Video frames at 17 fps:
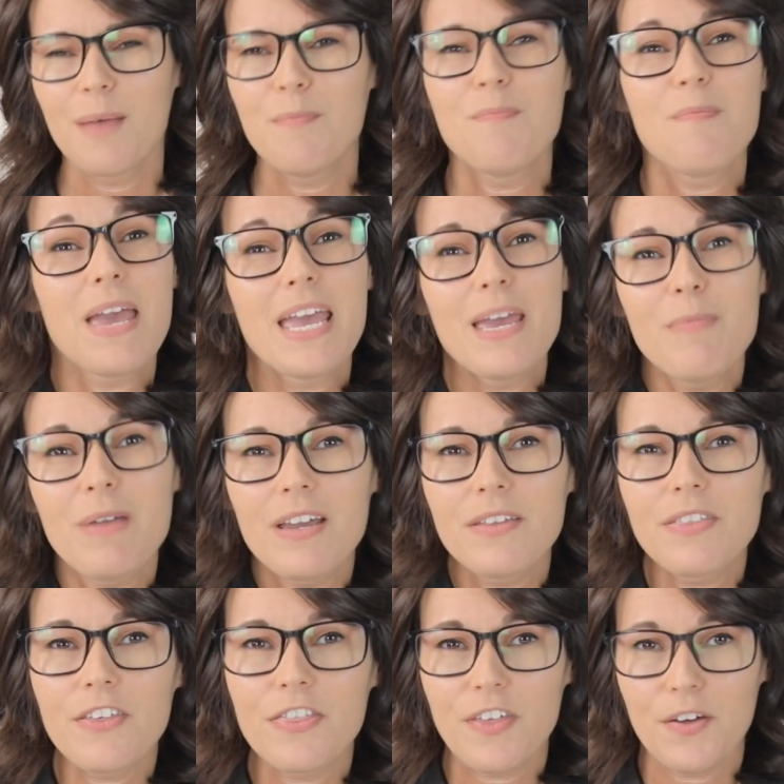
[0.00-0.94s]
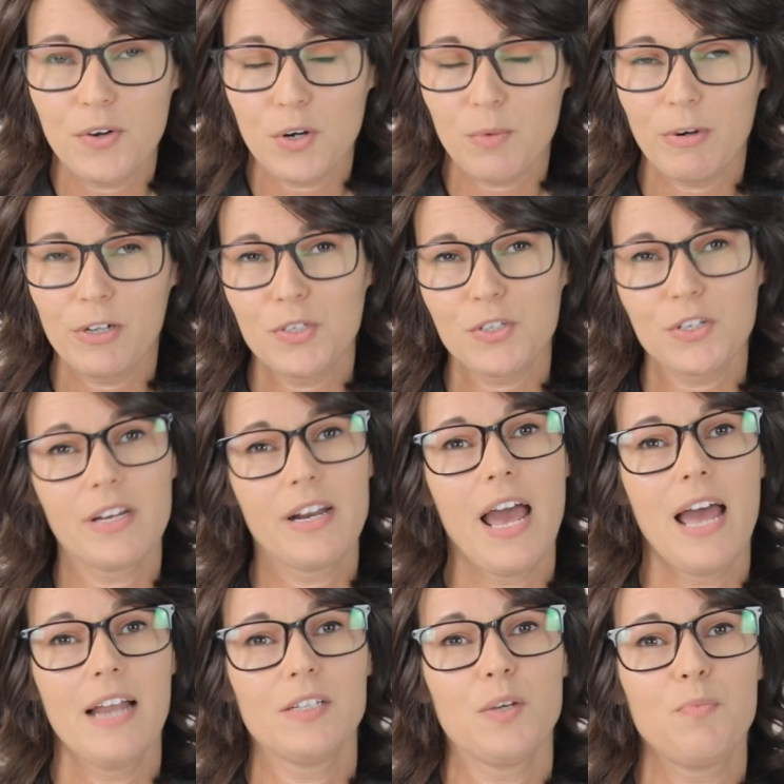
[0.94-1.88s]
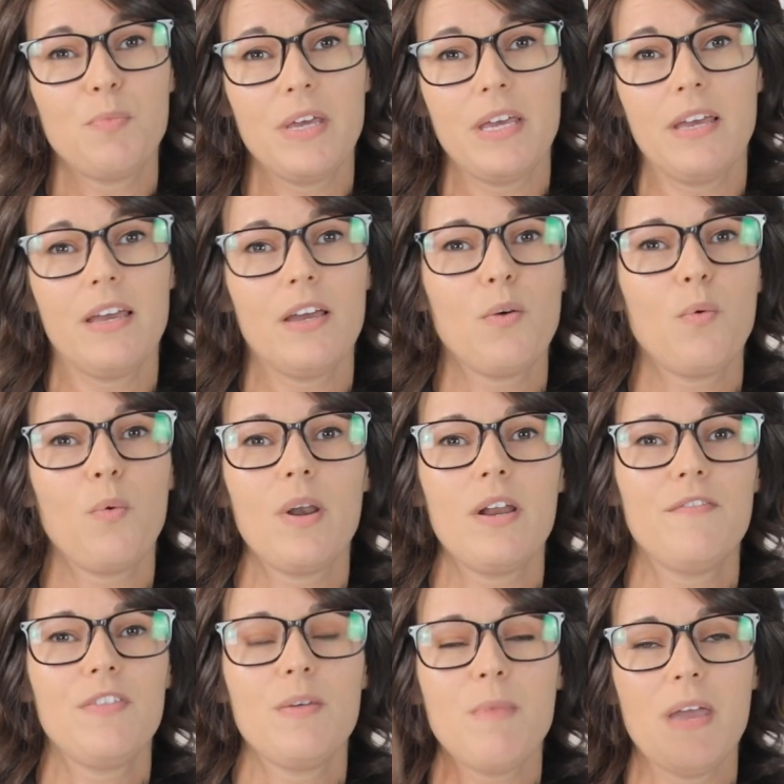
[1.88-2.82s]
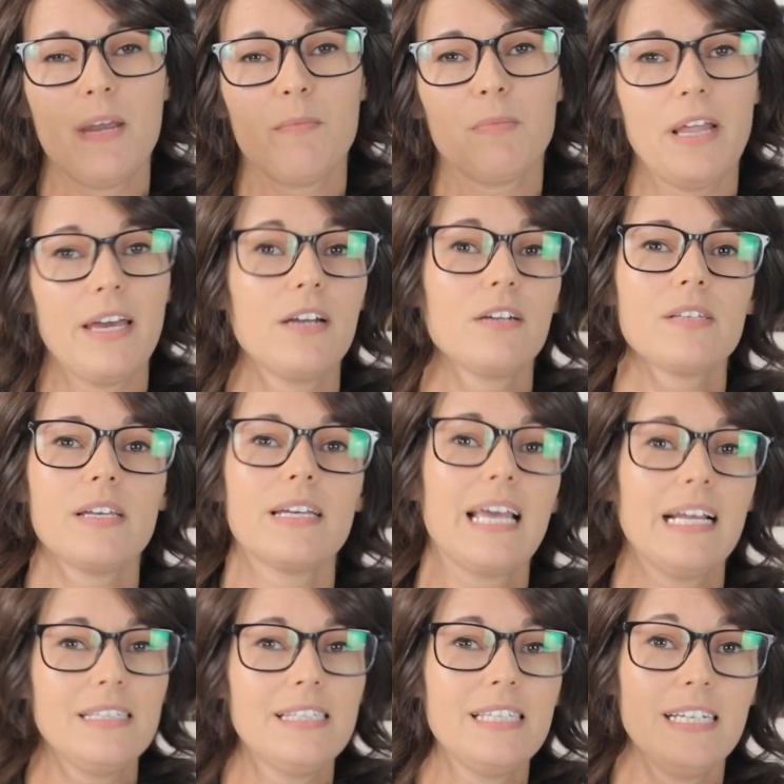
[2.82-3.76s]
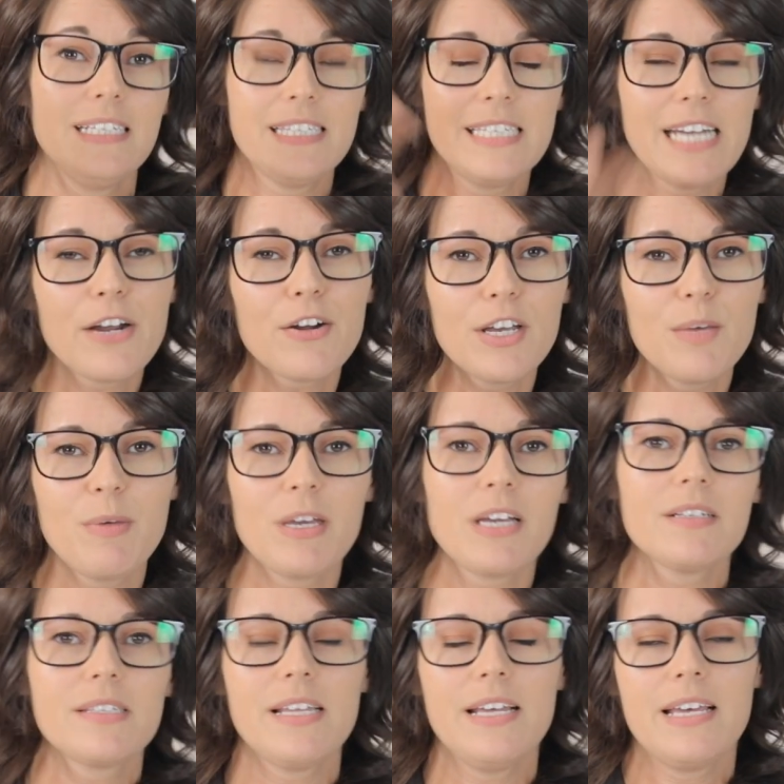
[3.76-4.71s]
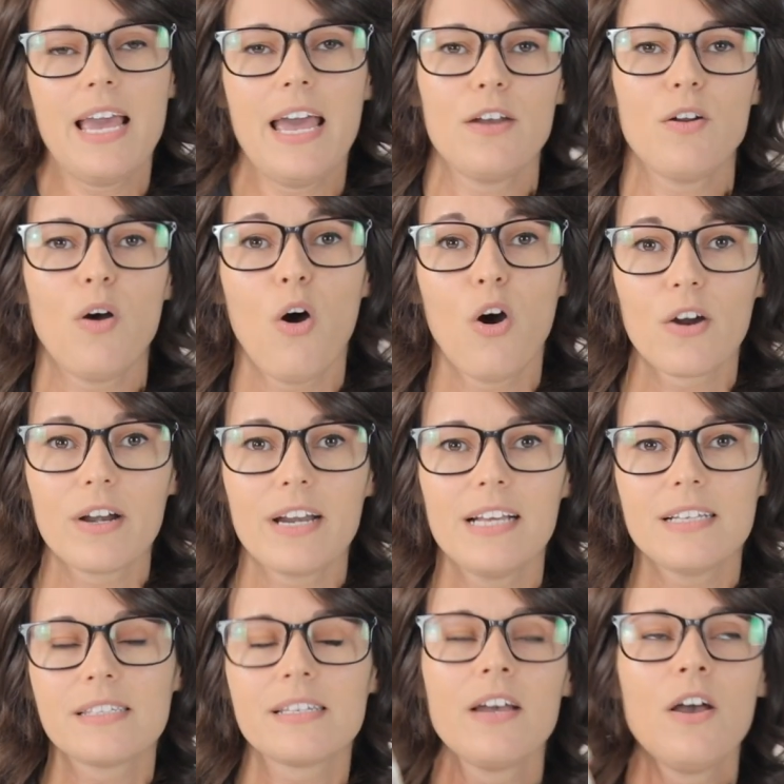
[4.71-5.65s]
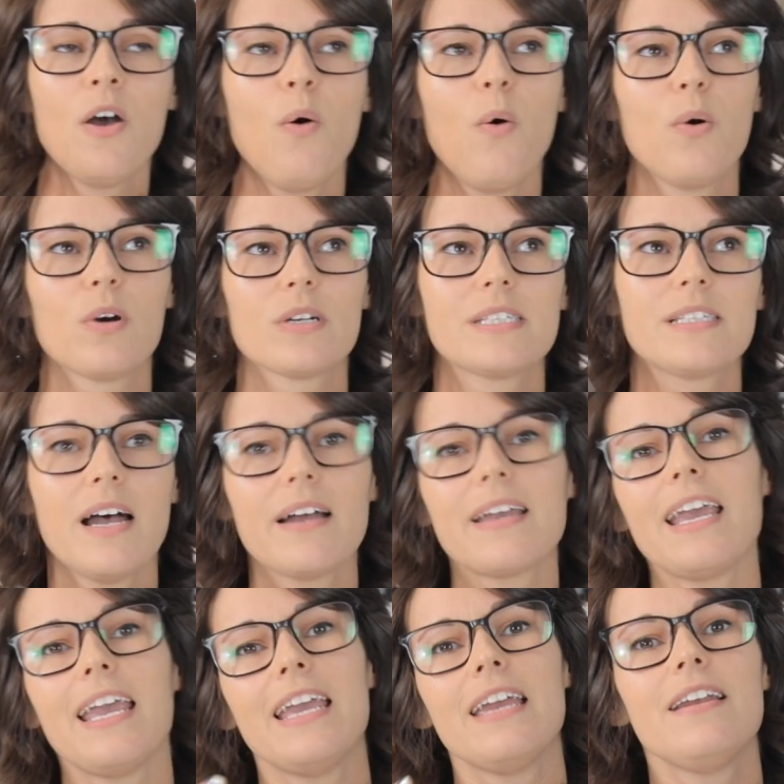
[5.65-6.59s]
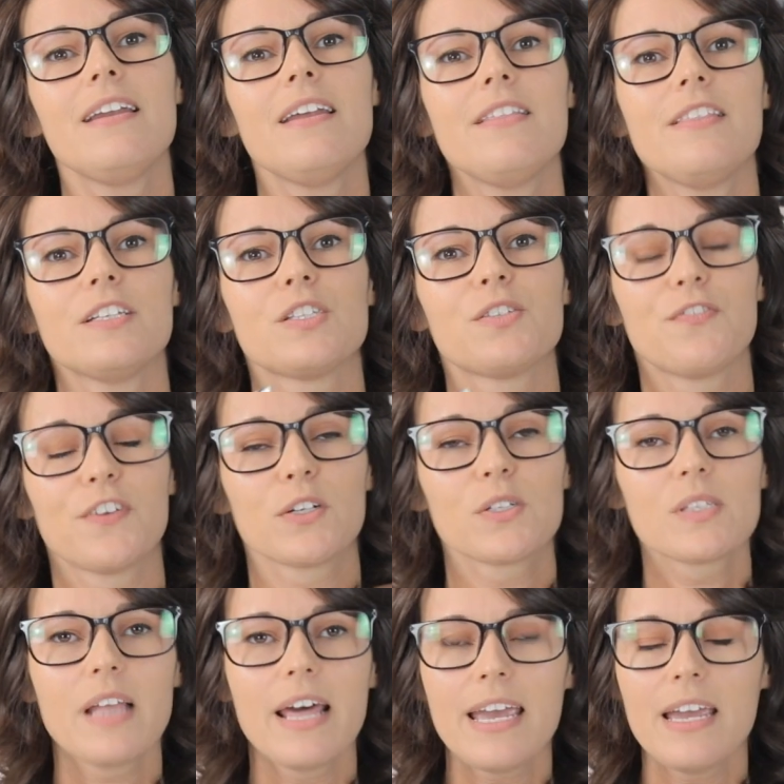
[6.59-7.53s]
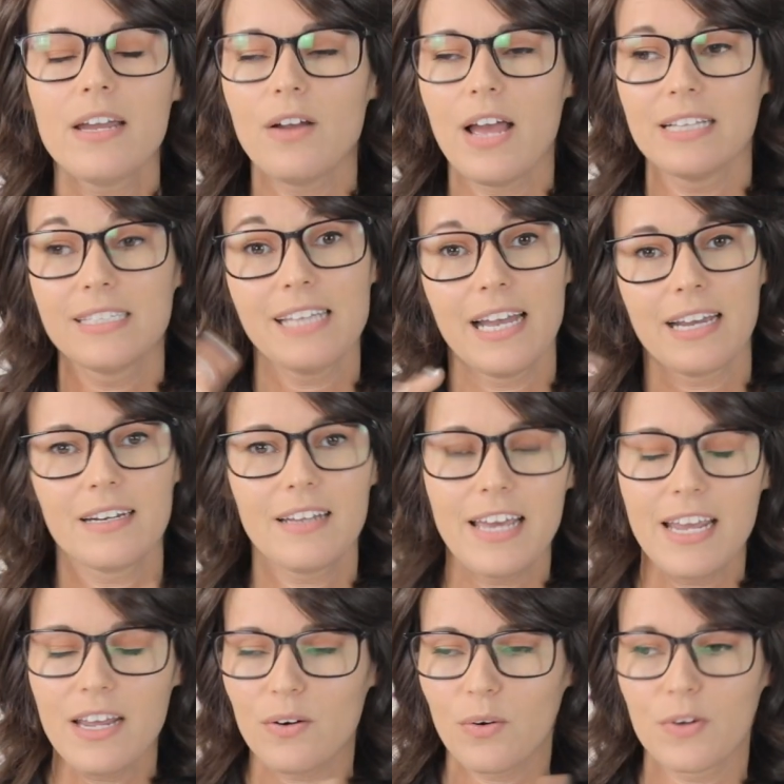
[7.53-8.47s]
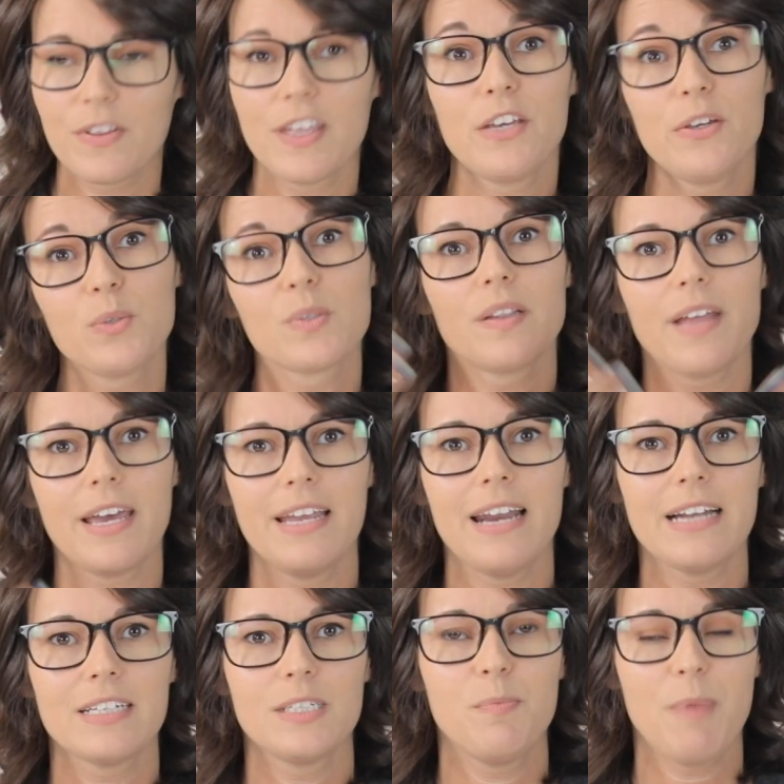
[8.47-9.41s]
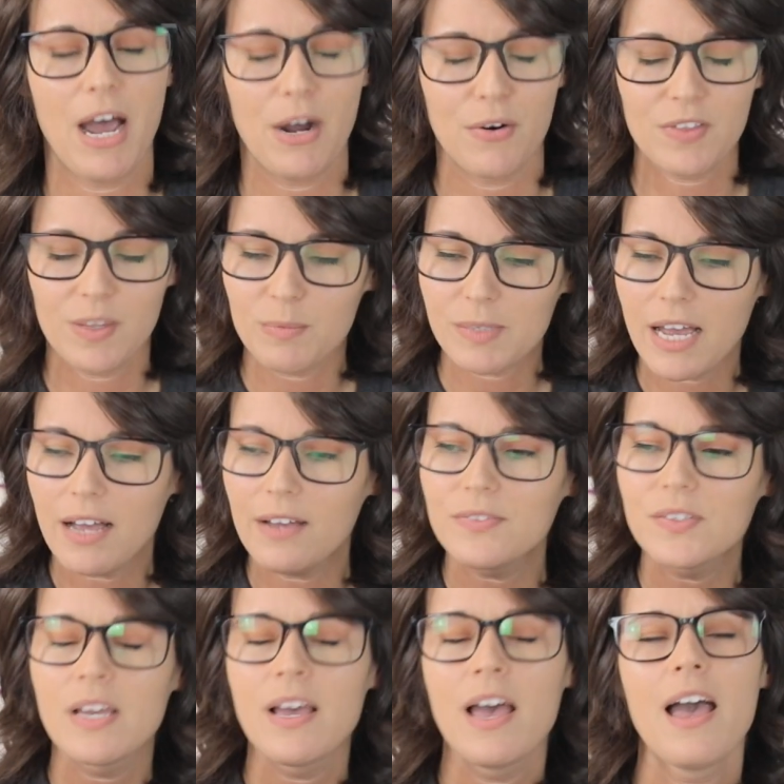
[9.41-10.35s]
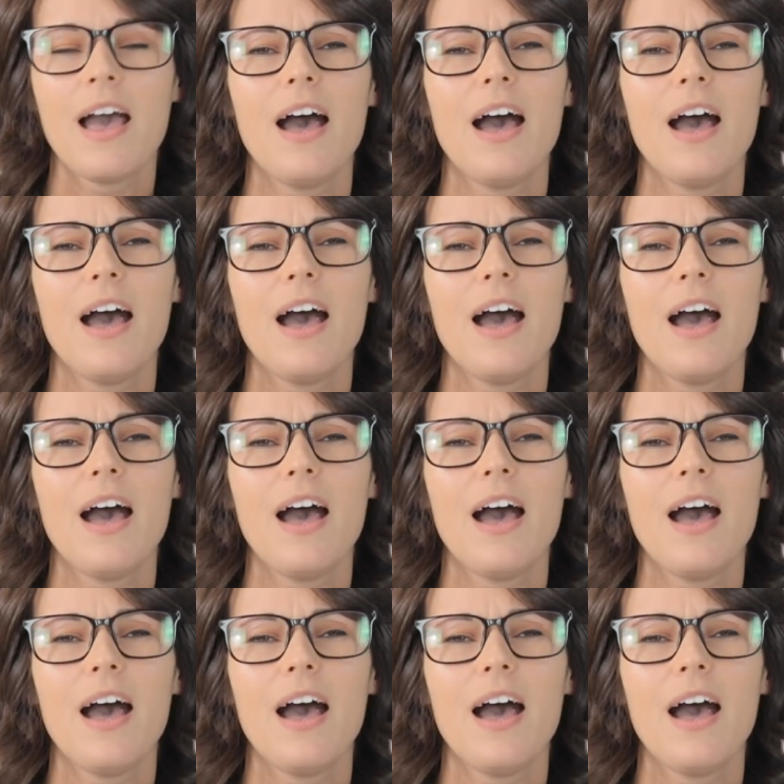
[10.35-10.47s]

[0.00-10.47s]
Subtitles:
Maybe the Thunderbirds are going to end up being one of the main players against the Asteri because they can harness or suck in this first light and second light, or they use light to power themselves.